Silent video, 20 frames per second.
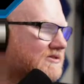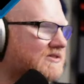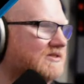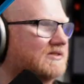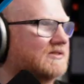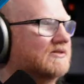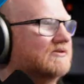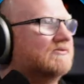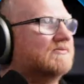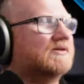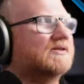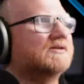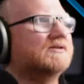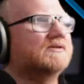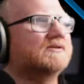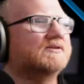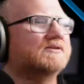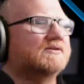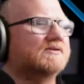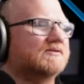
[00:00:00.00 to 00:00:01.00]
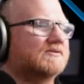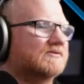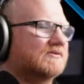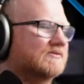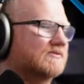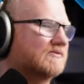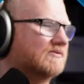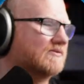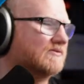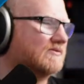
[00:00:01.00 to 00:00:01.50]
rc lua.
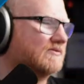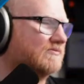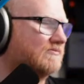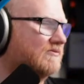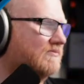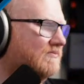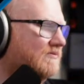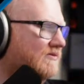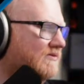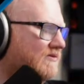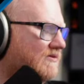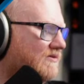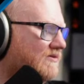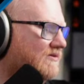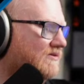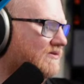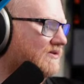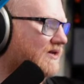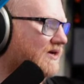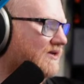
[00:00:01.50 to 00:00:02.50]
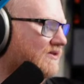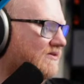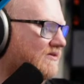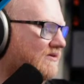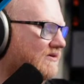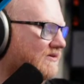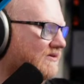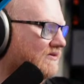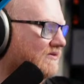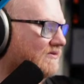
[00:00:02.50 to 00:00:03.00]
Whoops,
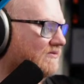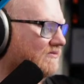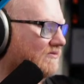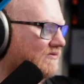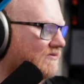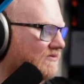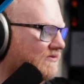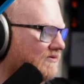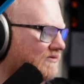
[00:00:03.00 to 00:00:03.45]
that's not good.